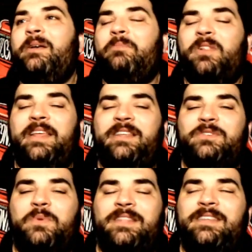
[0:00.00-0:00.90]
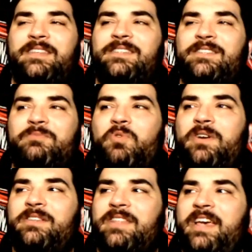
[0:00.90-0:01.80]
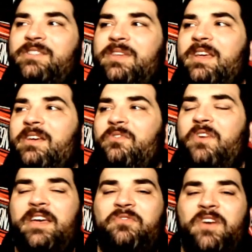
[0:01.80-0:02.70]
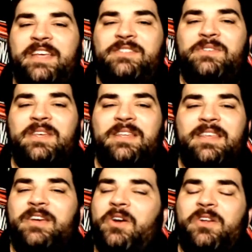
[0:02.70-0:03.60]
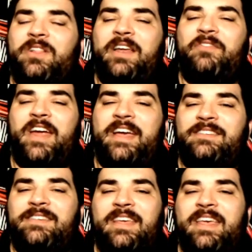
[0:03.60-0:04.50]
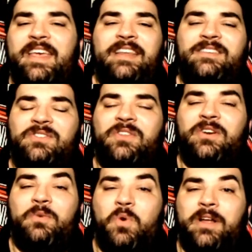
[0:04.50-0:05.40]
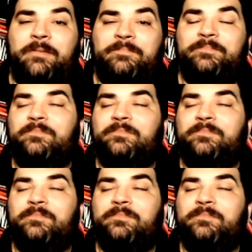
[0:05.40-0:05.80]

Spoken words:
Molina's went the distance more in his last 5 fights than Kirkland ever has in his 31.